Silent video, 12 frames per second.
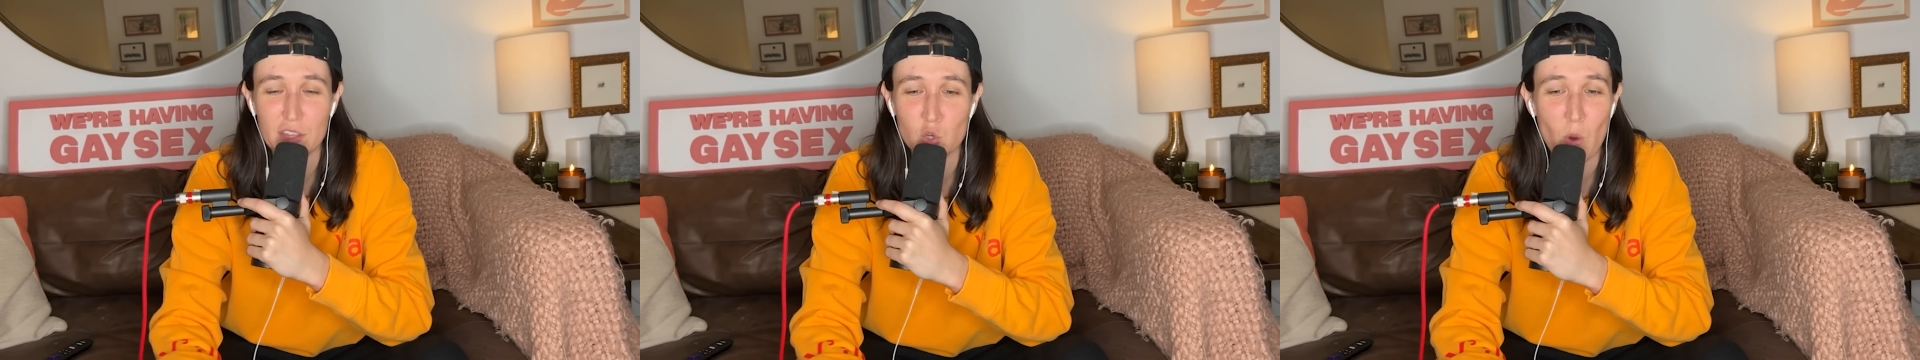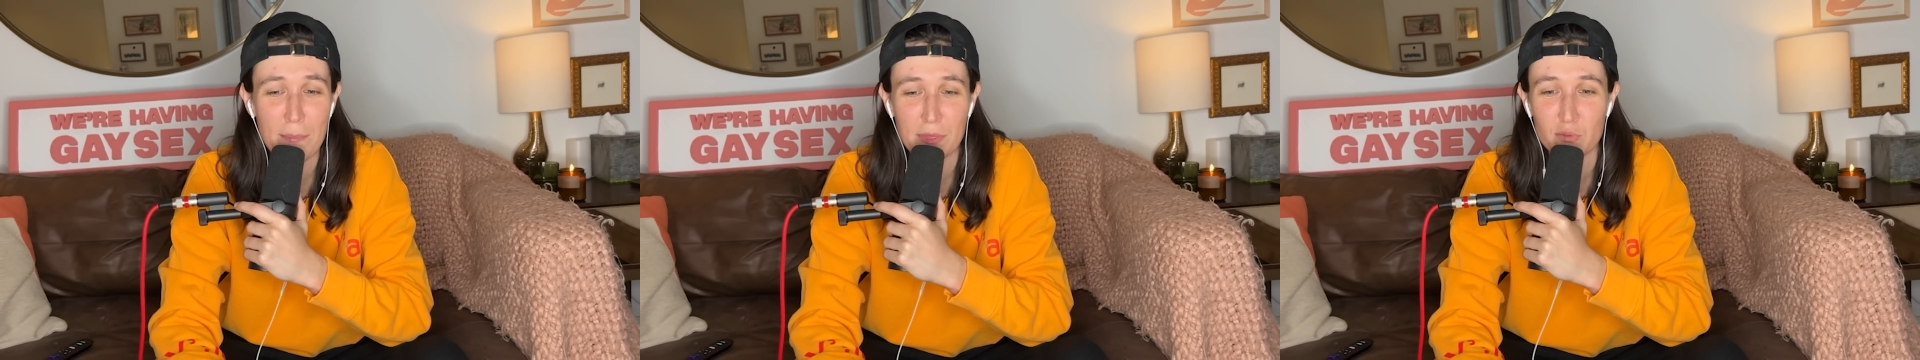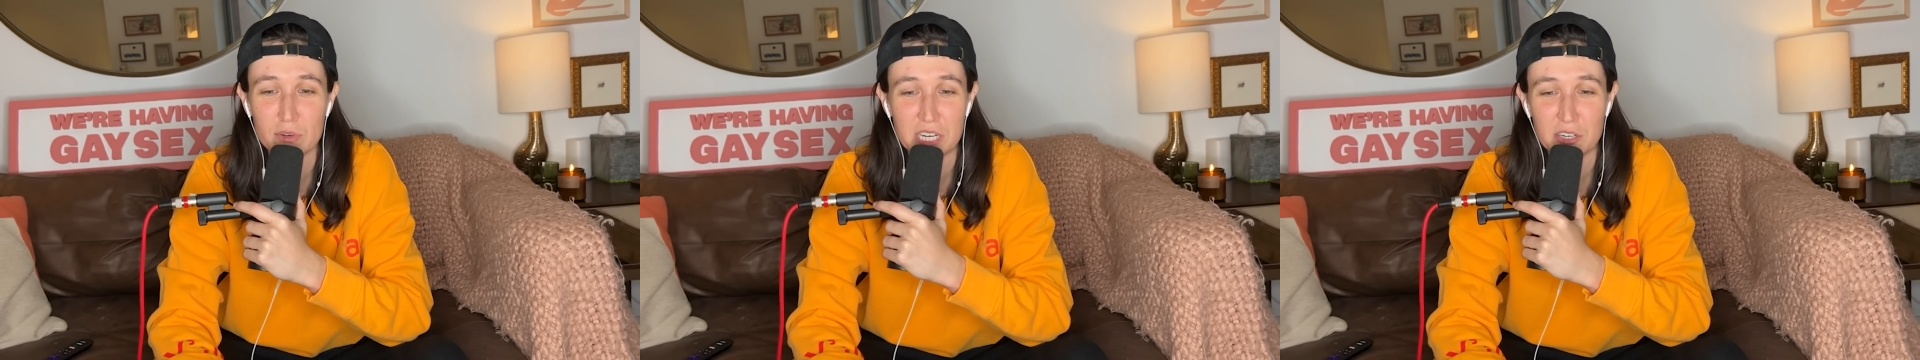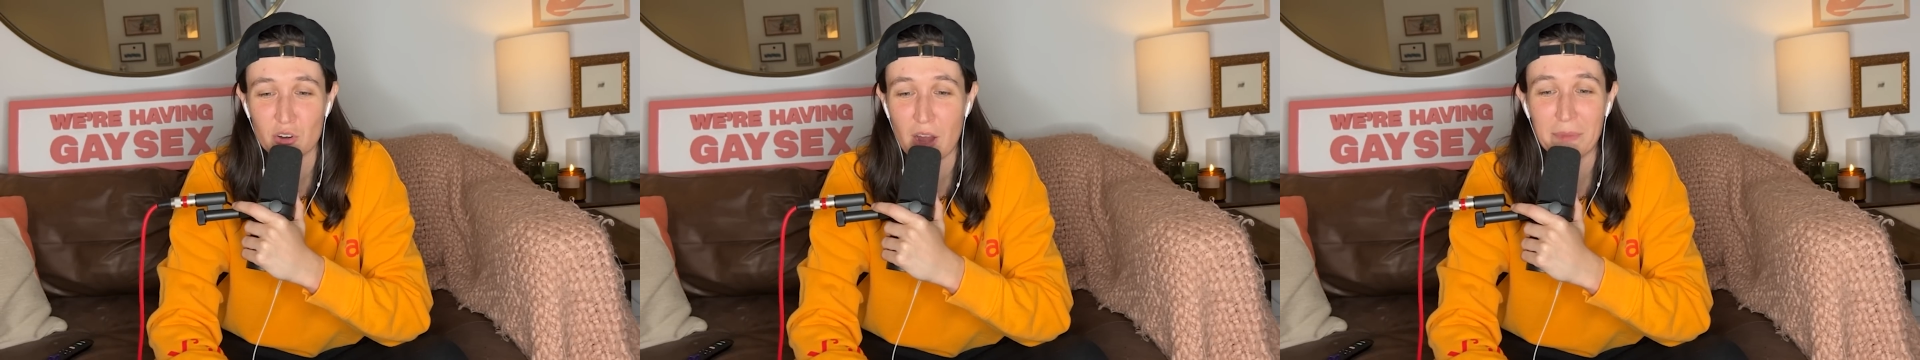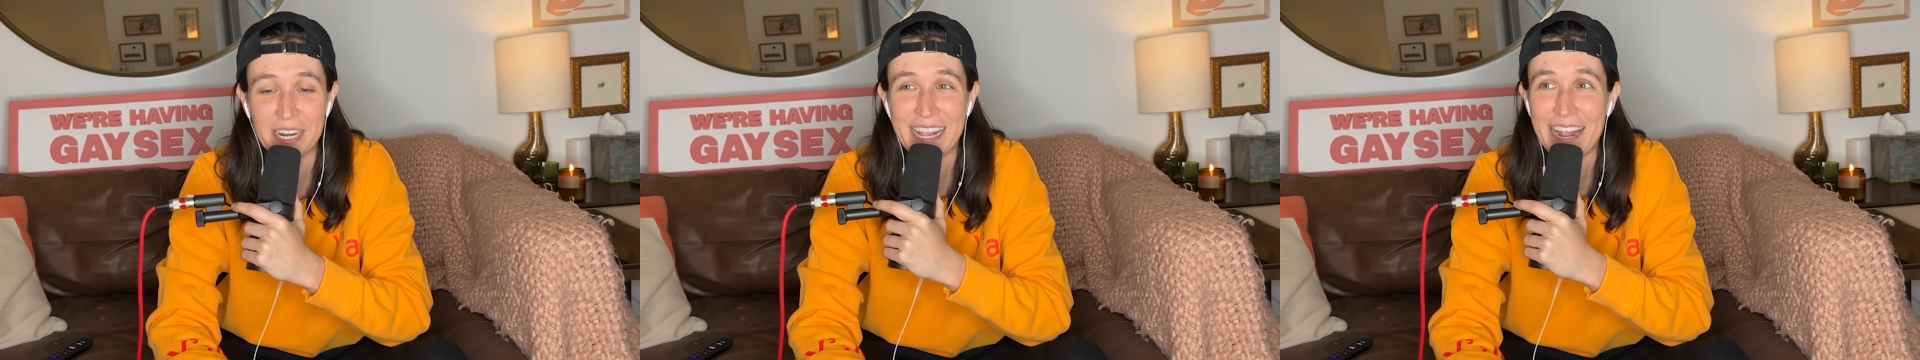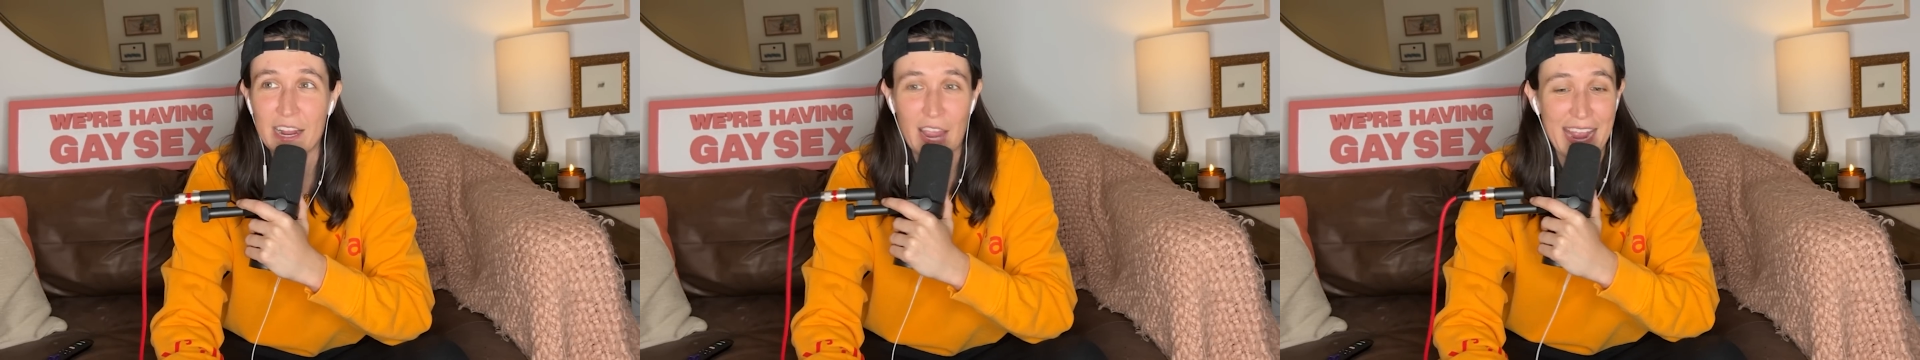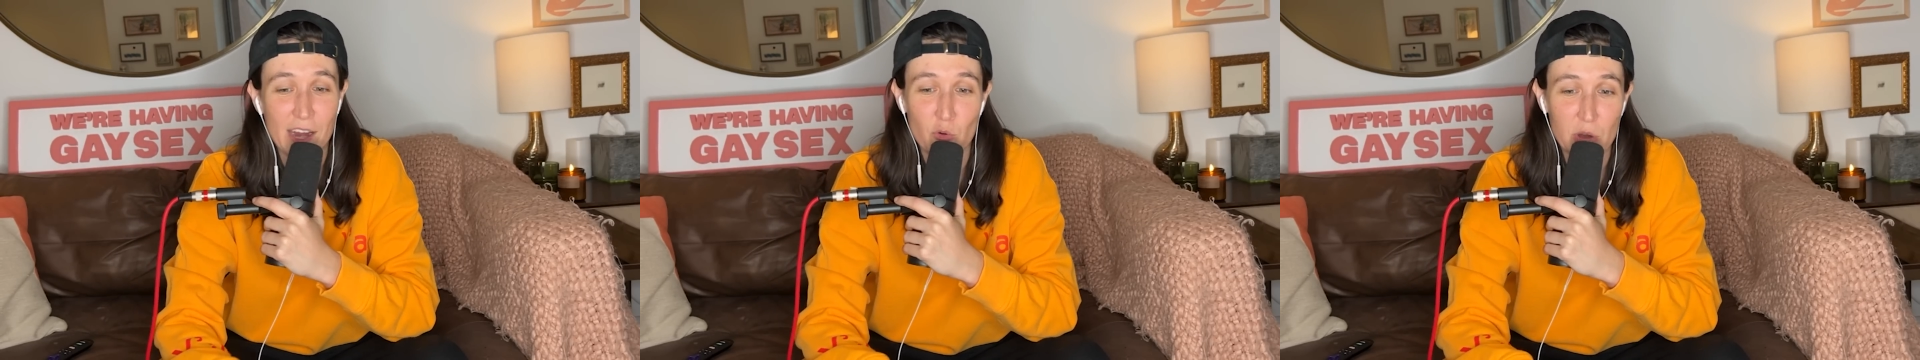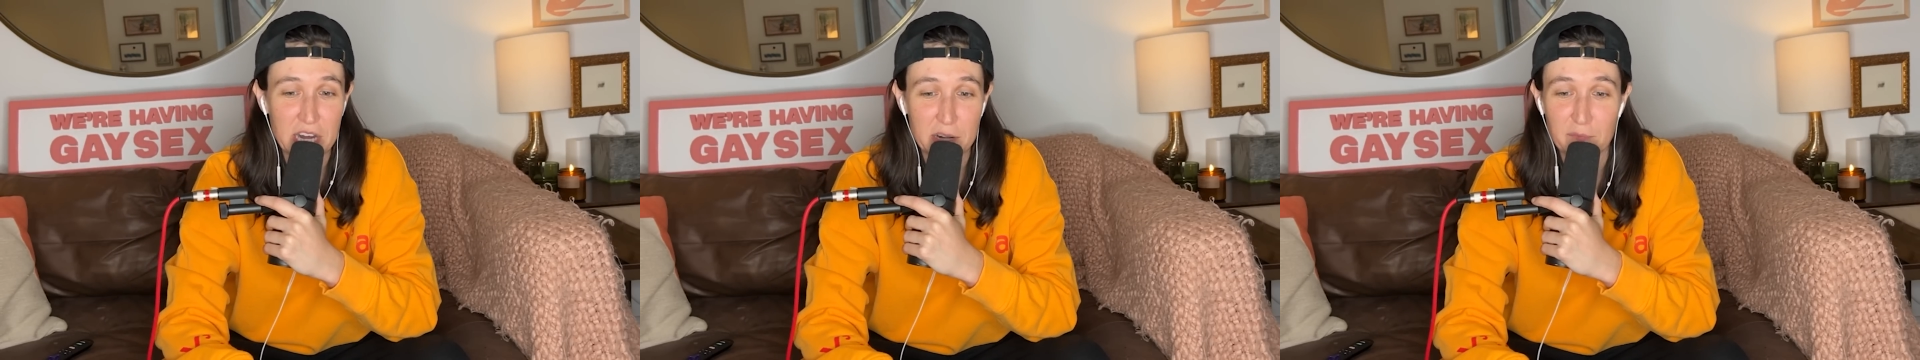swiping through Tinder, I'm going to get
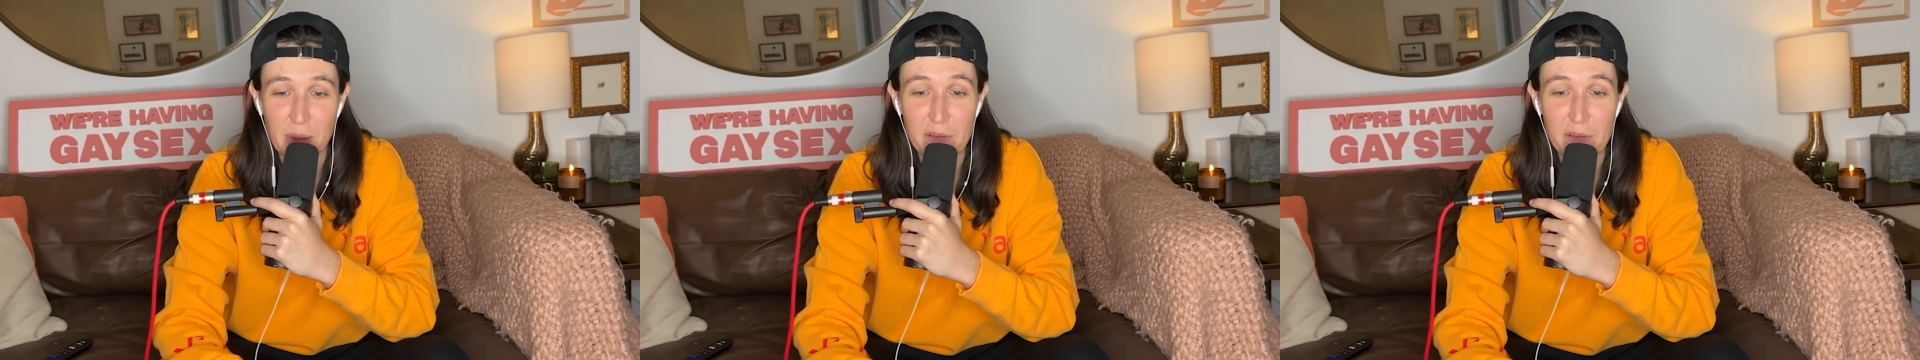gangrene of my